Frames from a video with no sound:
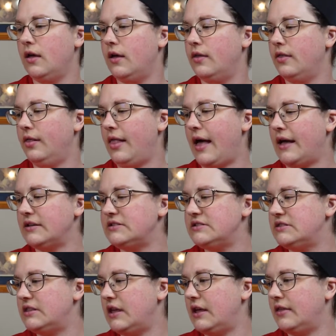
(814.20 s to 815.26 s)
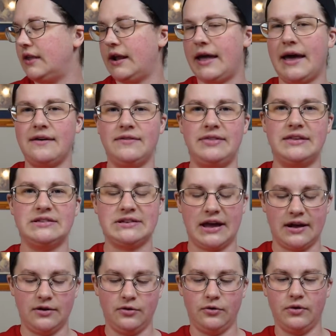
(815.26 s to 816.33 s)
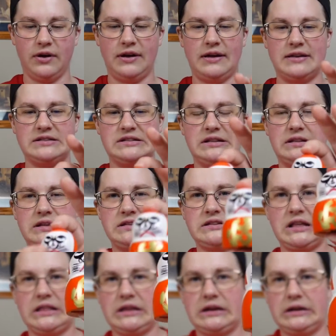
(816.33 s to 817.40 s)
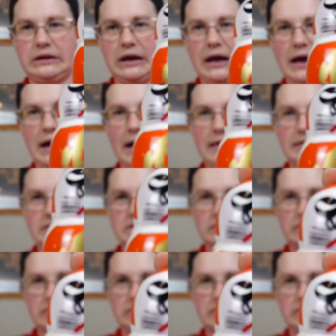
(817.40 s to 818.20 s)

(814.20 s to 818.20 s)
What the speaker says: the last thing that I have in this category is this little guy, this